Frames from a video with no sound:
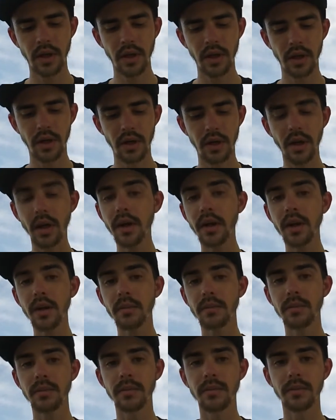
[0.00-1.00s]
None of
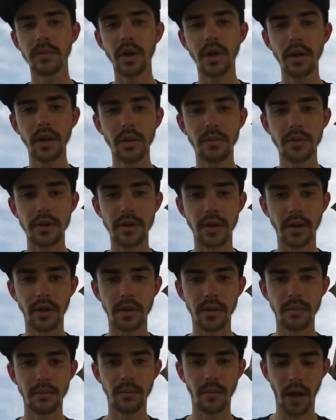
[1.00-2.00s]
them sink.
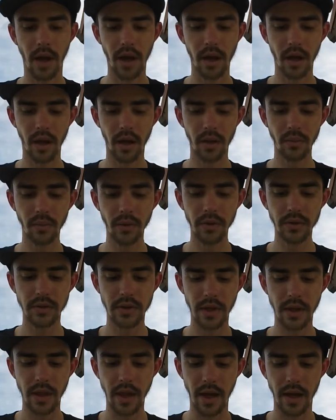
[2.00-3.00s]
I will
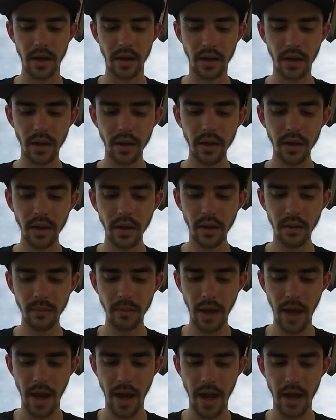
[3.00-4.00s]
say that. None of
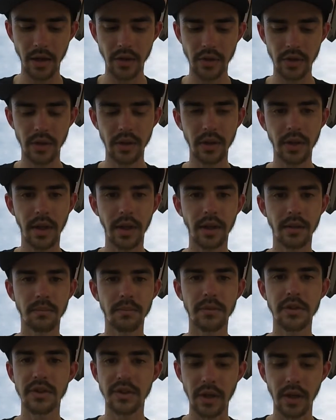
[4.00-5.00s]
them actually like
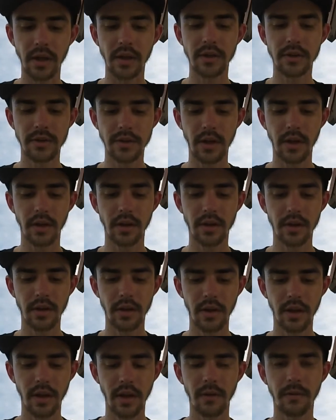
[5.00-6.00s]
sink.
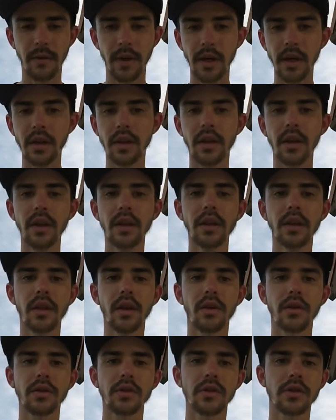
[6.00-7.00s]
If anything,
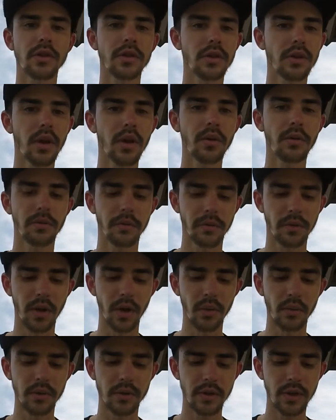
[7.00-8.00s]
they're a slow
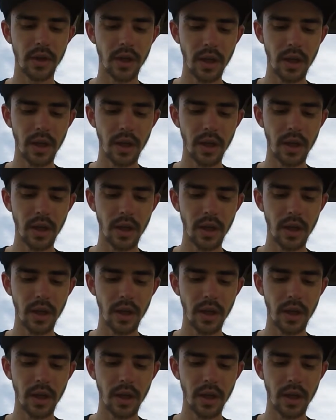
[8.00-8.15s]
float.